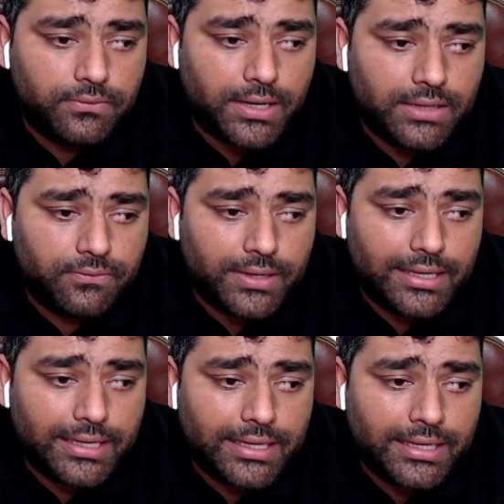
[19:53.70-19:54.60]

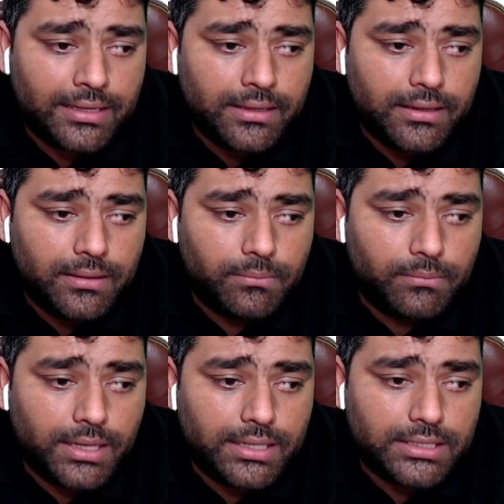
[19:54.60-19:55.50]
5a
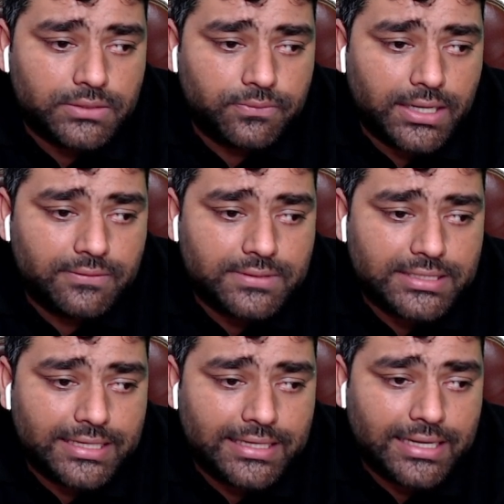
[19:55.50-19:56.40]
minus
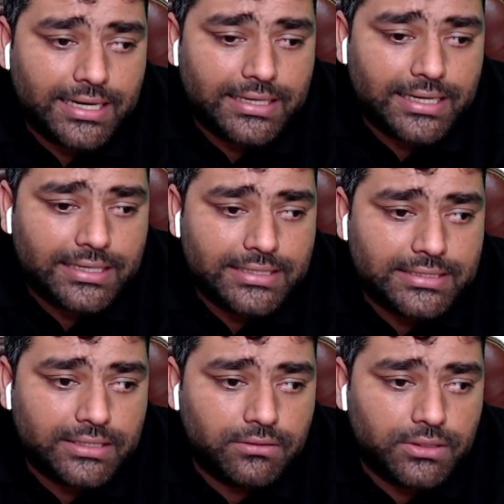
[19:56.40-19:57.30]
5c, and that
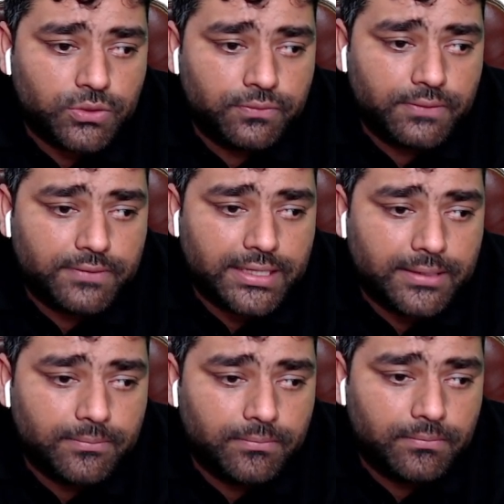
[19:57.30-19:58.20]
is equal to 50.